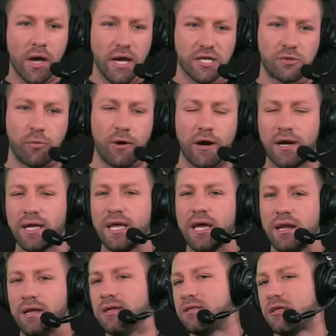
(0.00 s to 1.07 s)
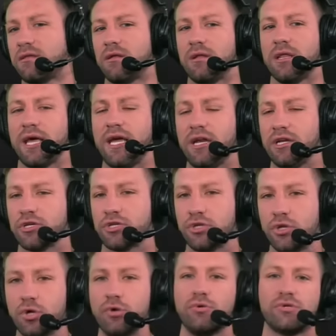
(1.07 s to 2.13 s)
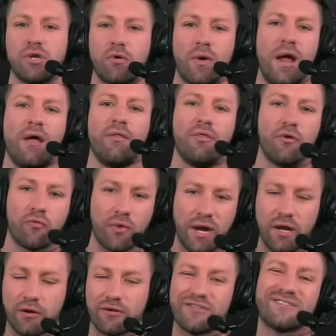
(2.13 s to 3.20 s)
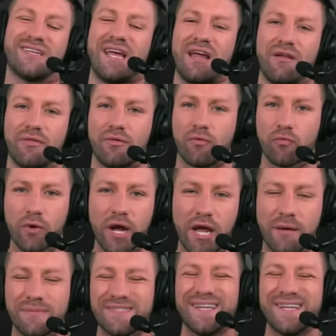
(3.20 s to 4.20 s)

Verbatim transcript: is we're going to get into the latest news around the Raiders and the Rams.